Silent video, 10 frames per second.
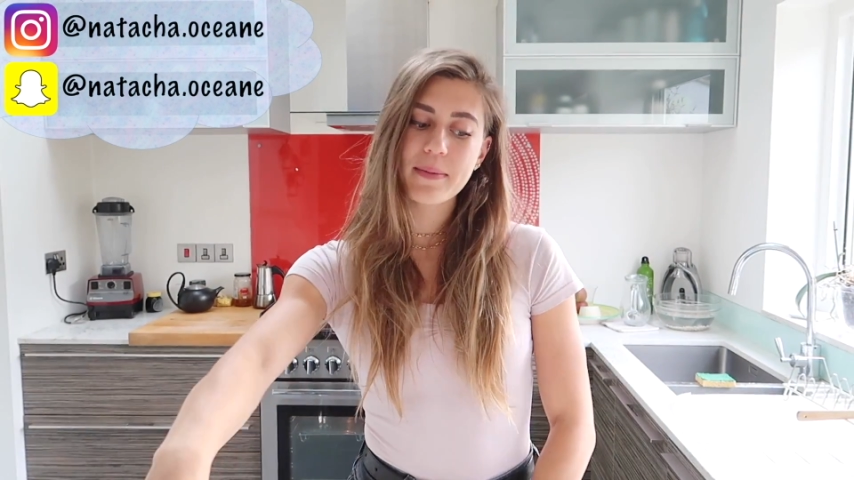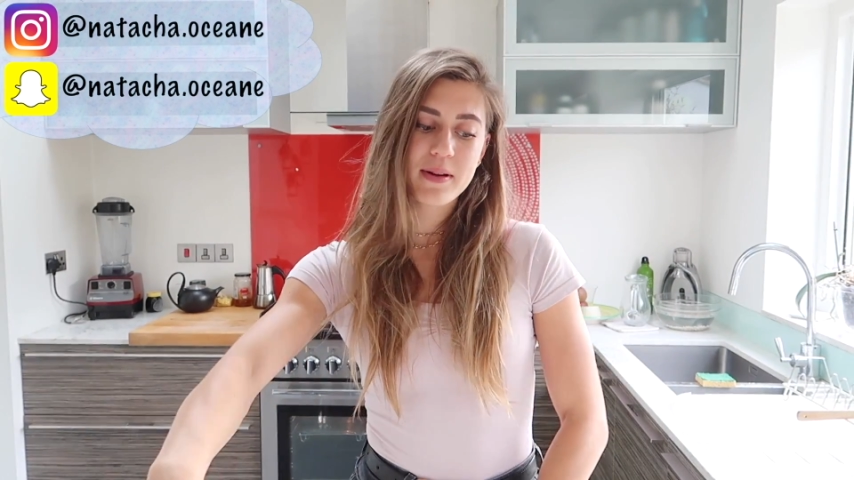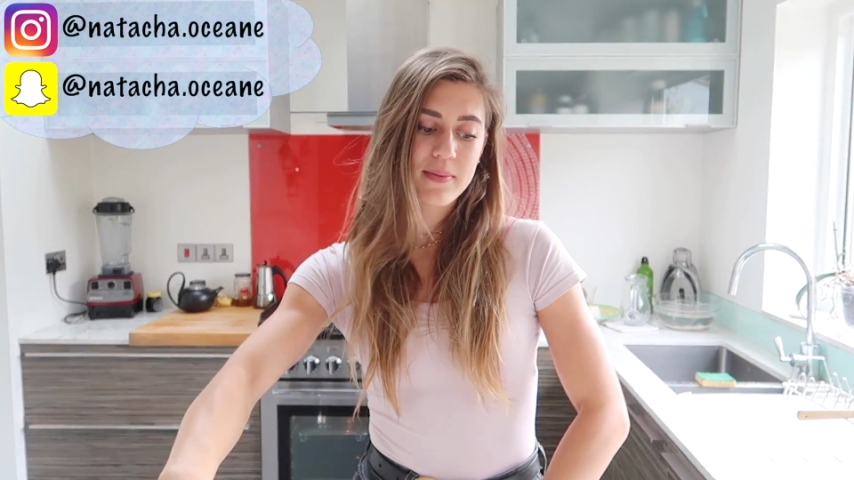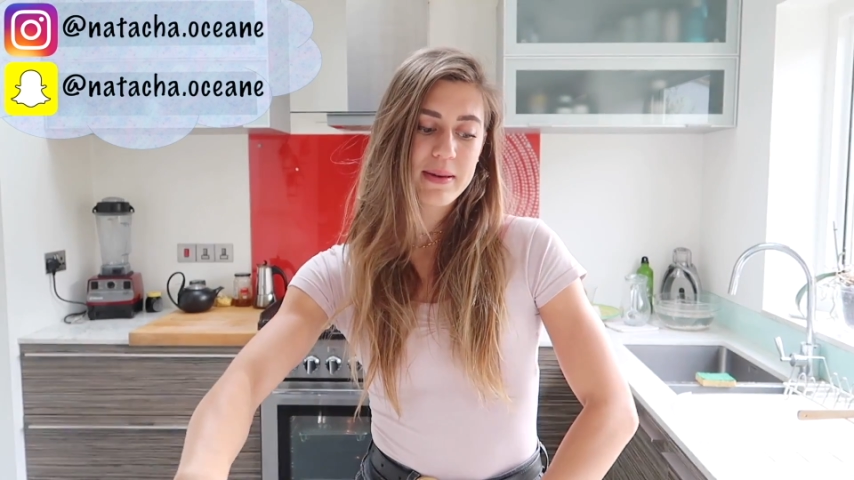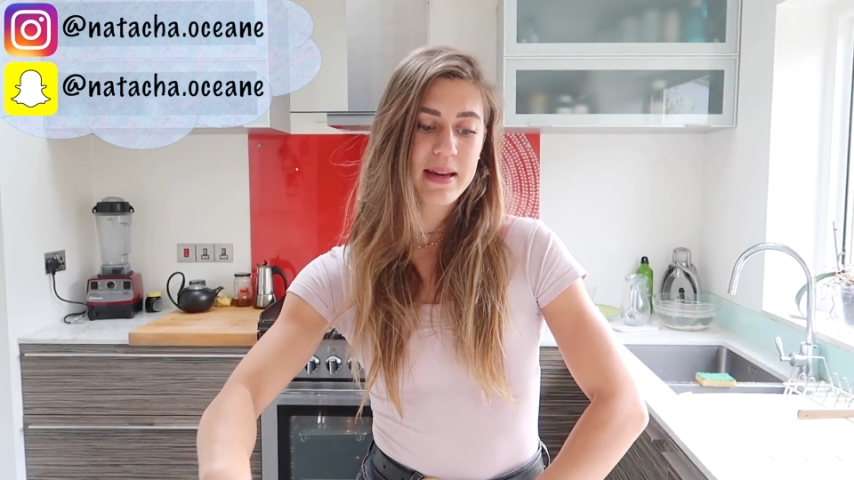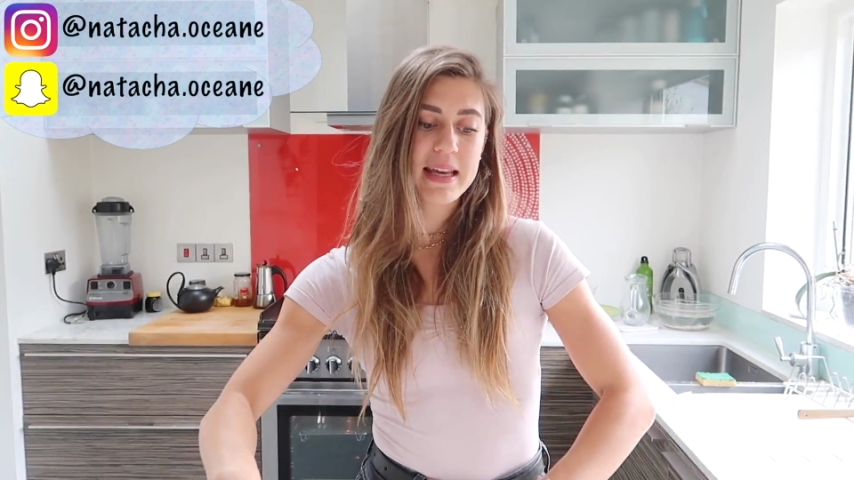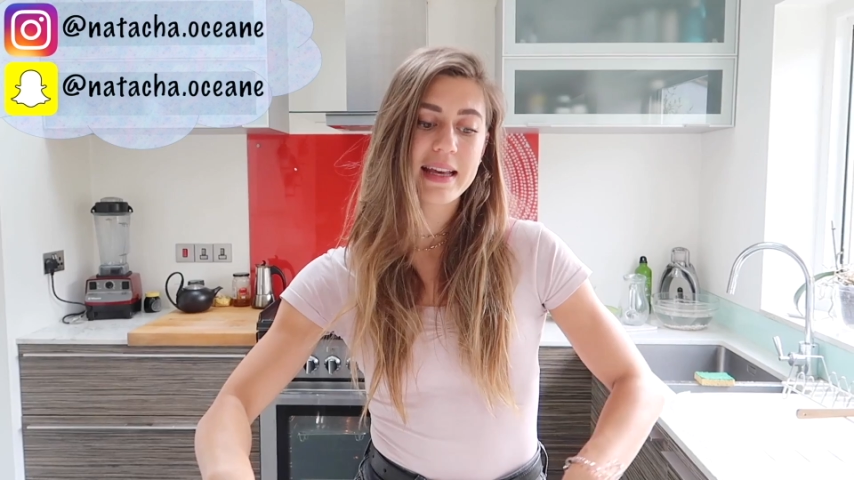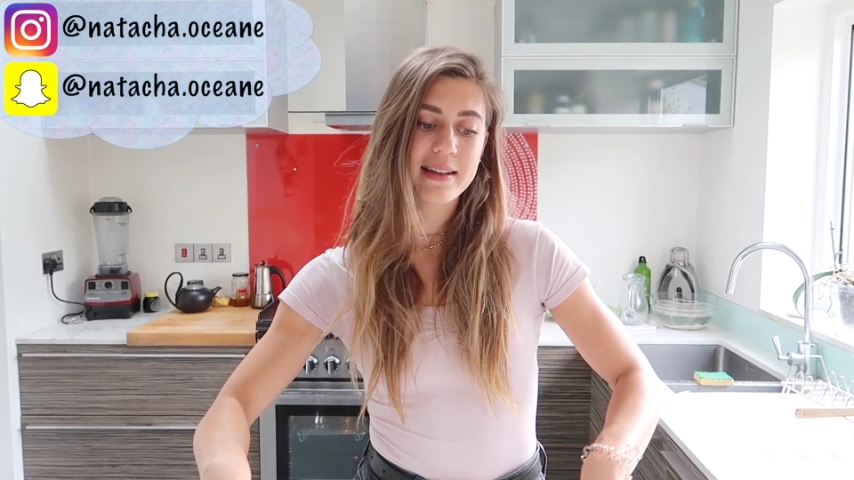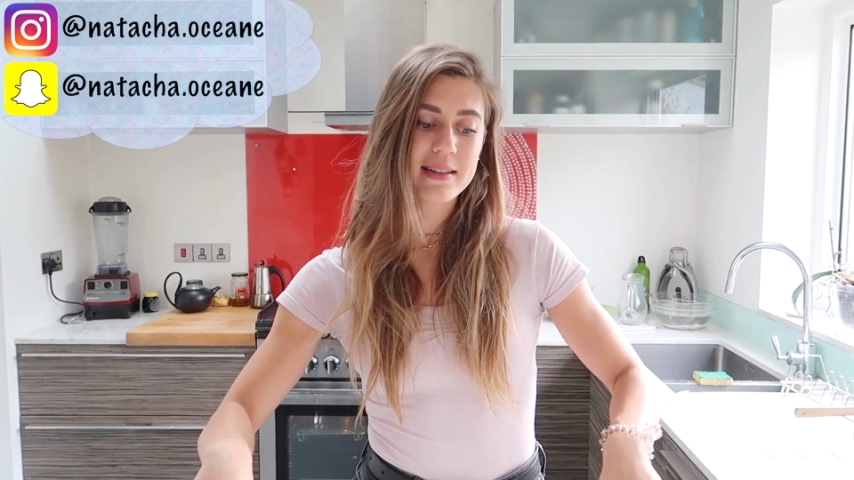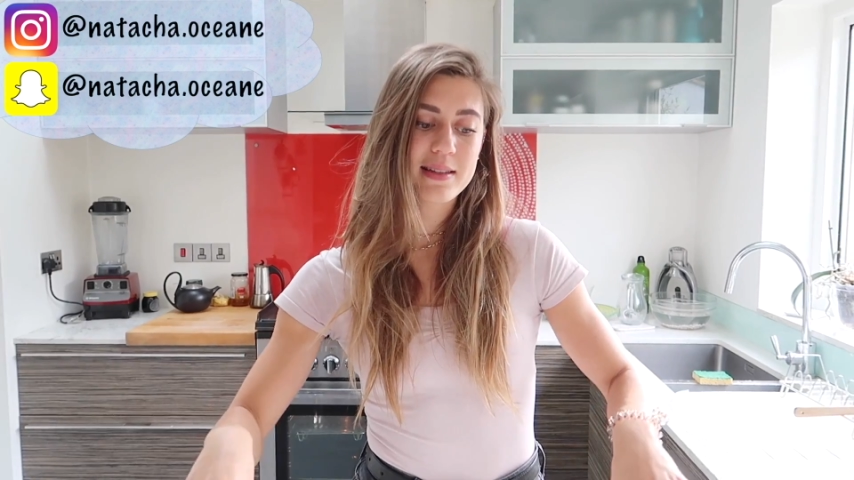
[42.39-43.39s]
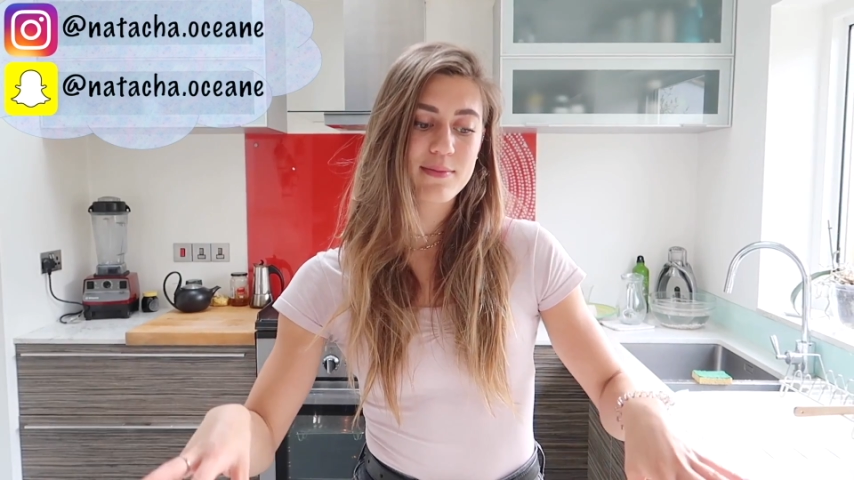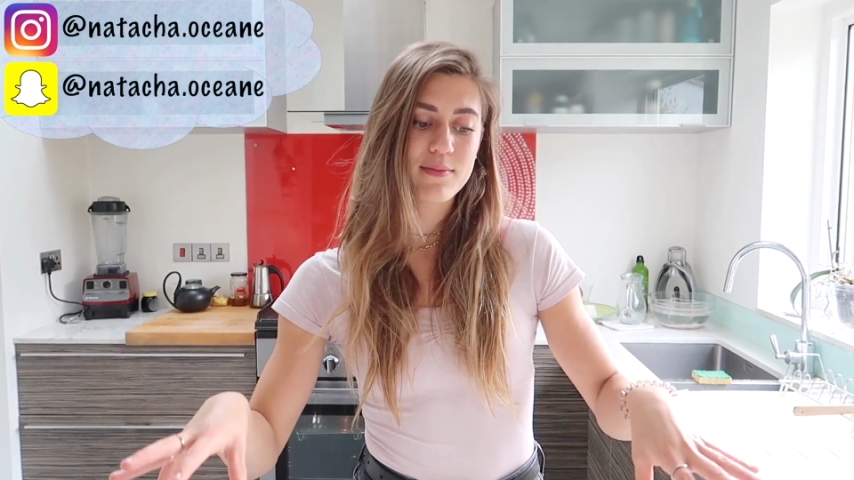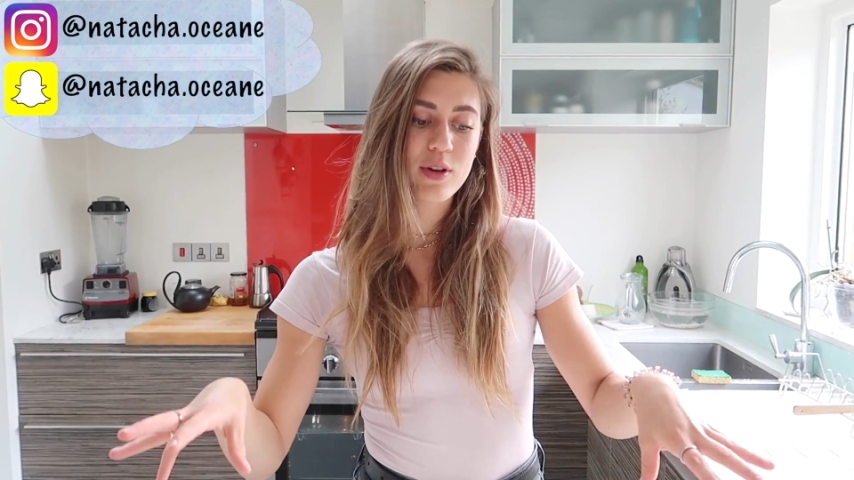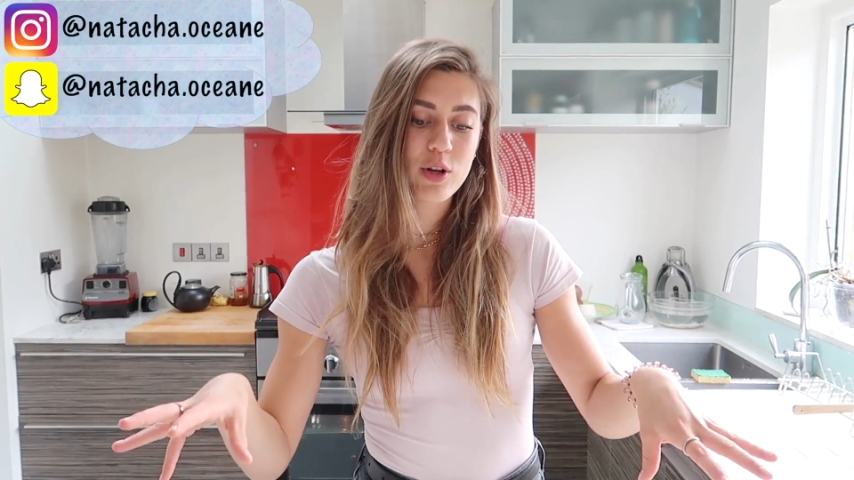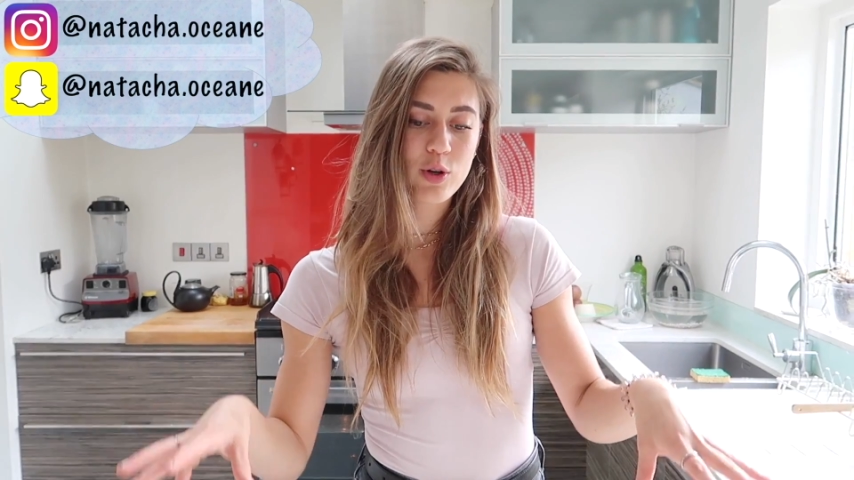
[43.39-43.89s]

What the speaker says: I'm going to be making some